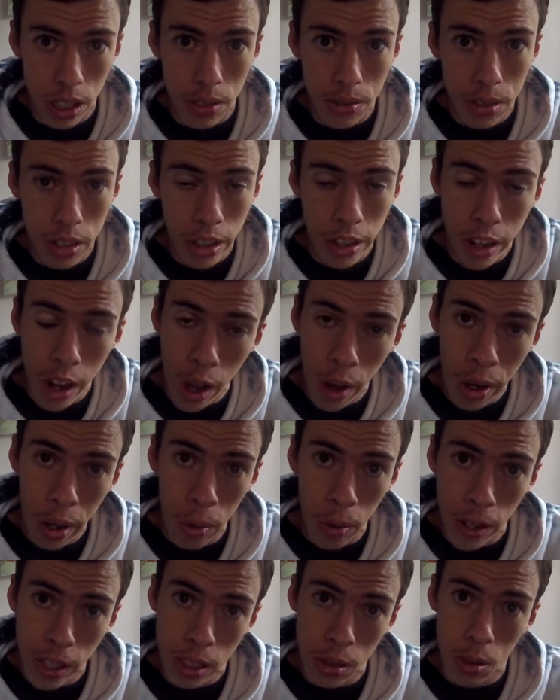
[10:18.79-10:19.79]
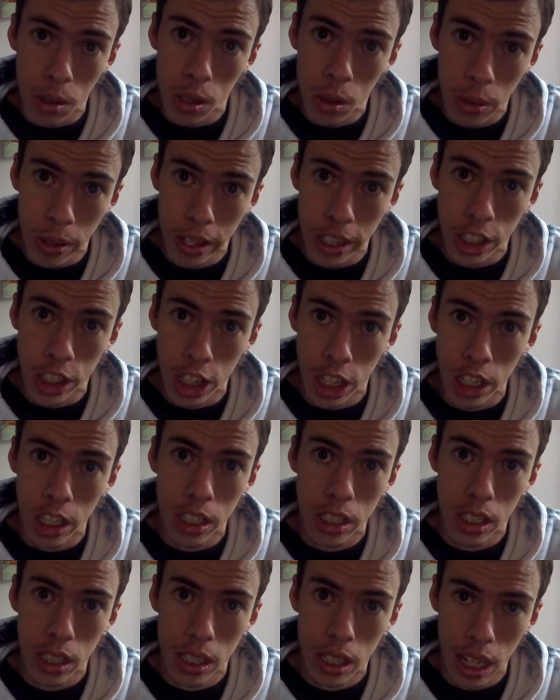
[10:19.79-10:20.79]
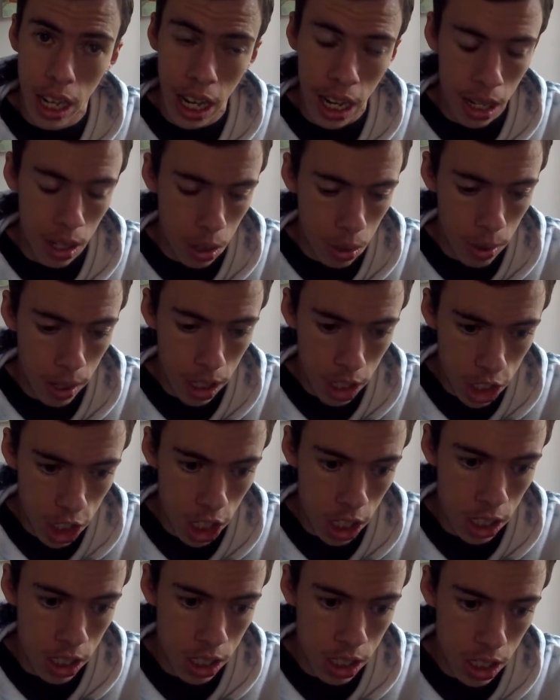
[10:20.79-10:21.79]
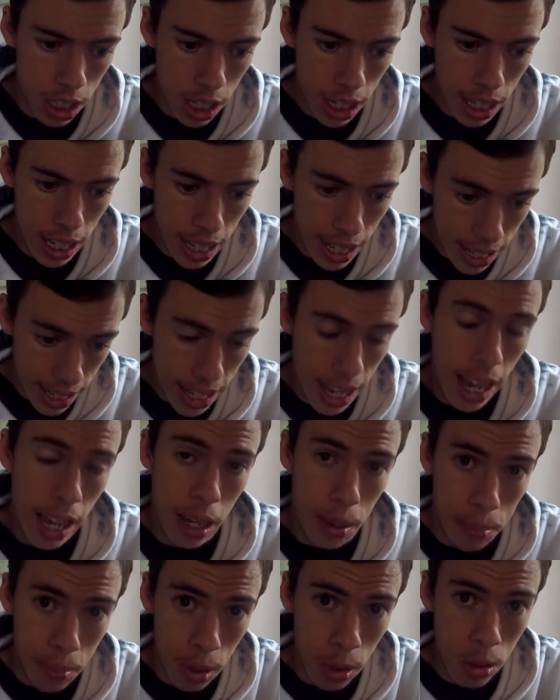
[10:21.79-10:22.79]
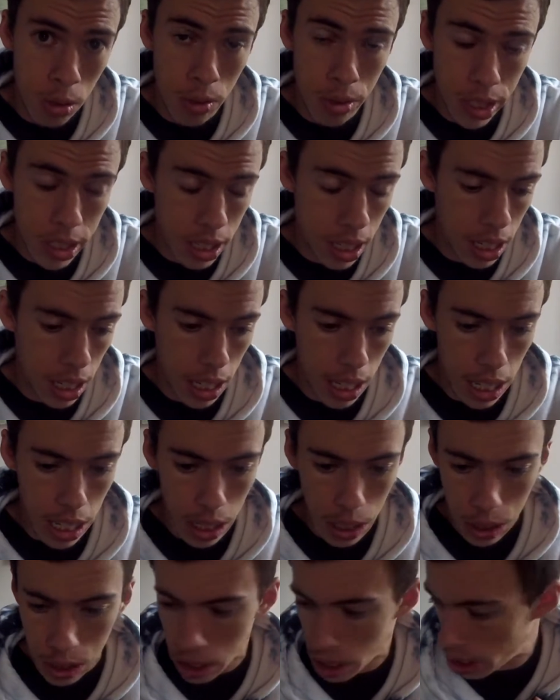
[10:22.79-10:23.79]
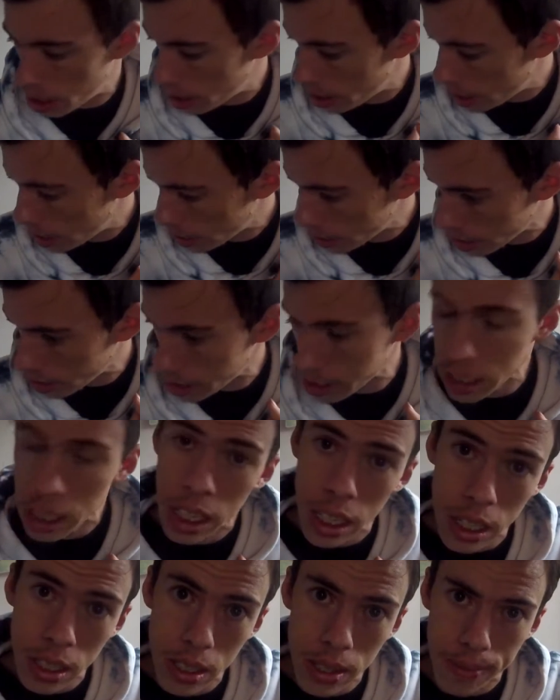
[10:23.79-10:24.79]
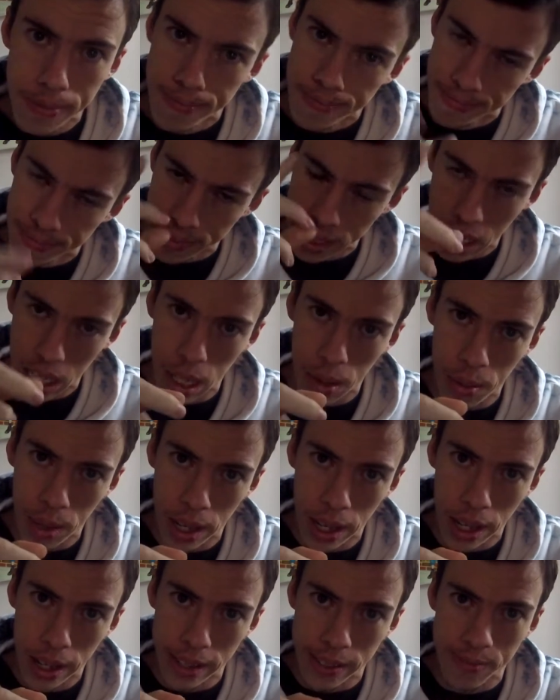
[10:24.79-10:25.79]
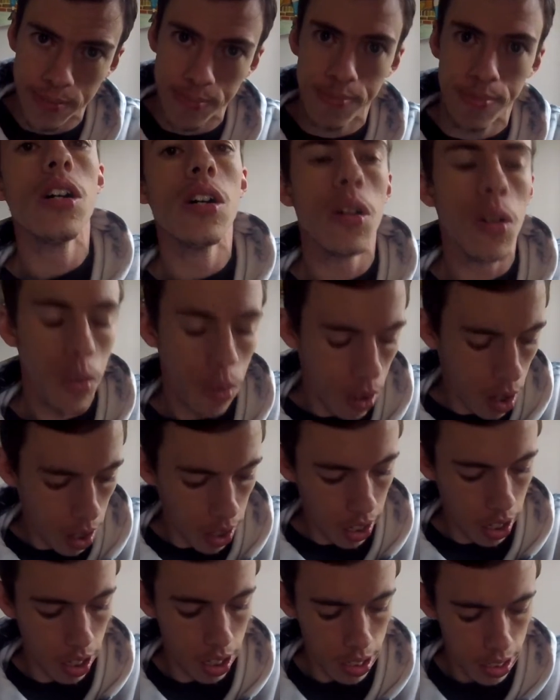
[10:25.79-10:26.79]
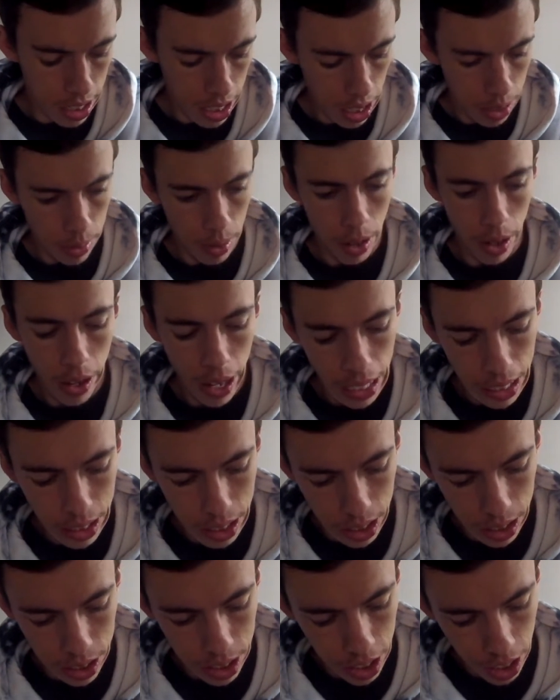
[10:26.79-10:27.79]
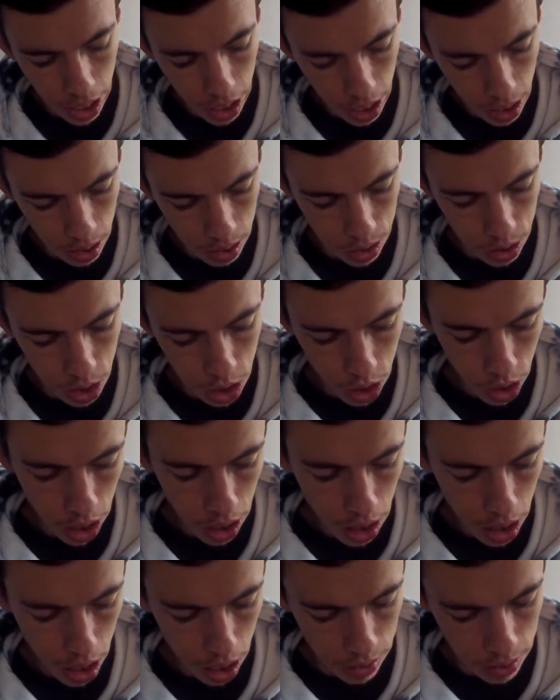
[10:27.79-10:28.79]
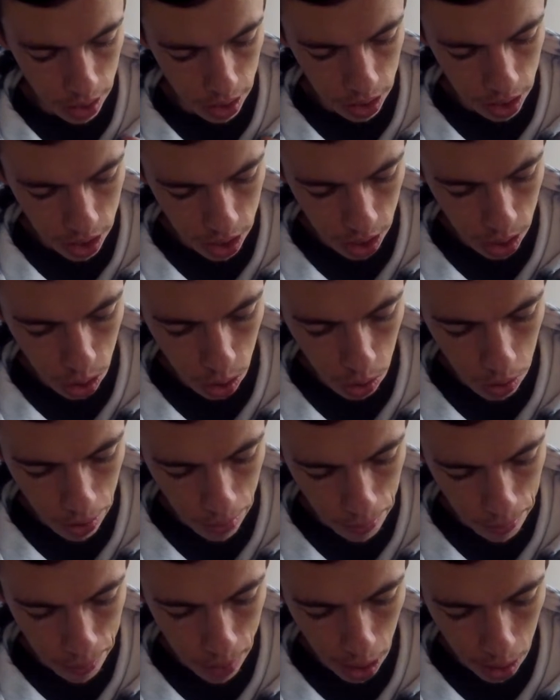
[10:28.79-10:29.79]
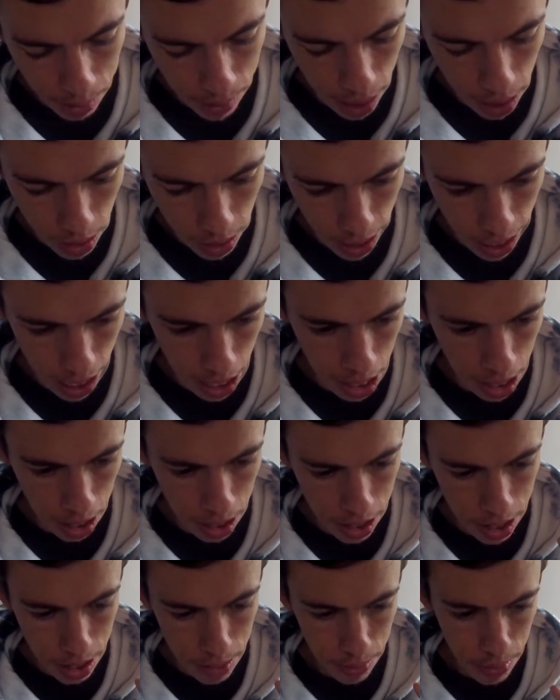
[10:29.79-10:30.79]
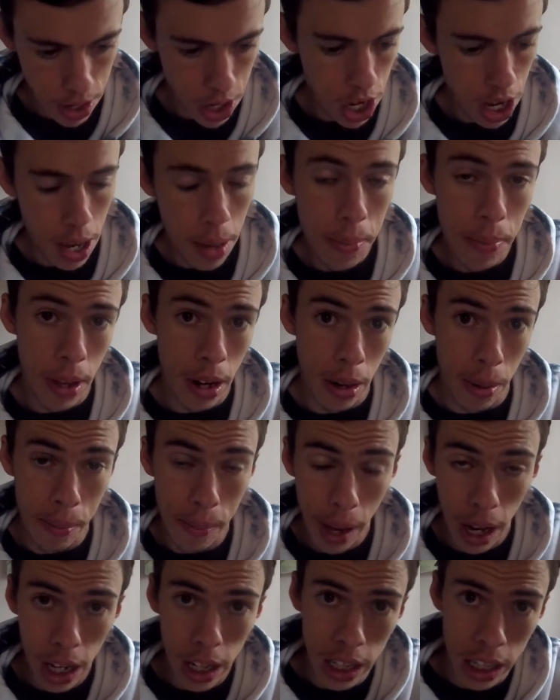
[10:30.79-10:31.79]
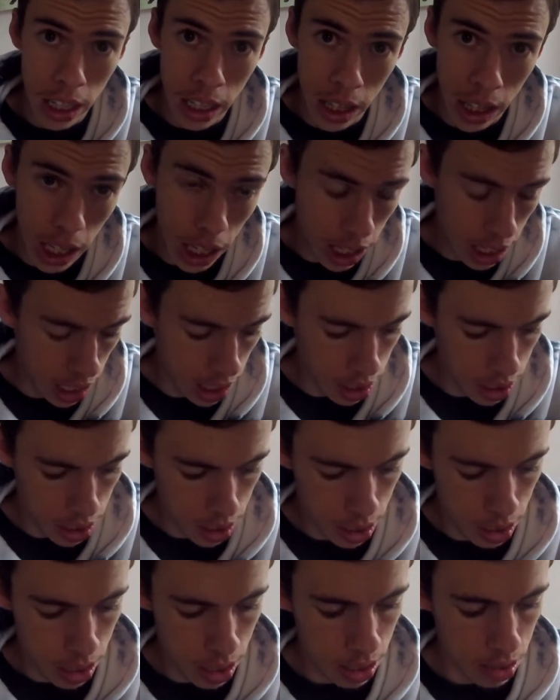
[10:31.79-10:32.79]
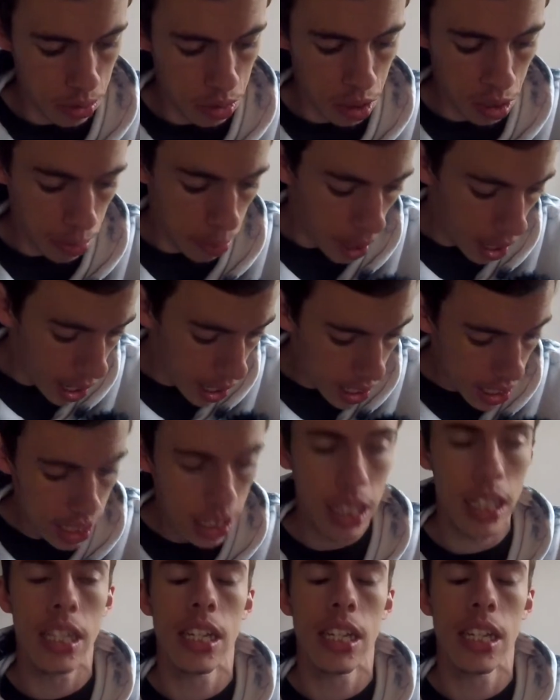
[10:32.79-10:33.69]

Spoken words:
So it only works with quicker charge attack moves. So nonetheless, guys, here we go. Alrighty guys, here we go. As you can see on screen, I've got Sizzle, Melmetal and Machamp, and I'm battling against Spark.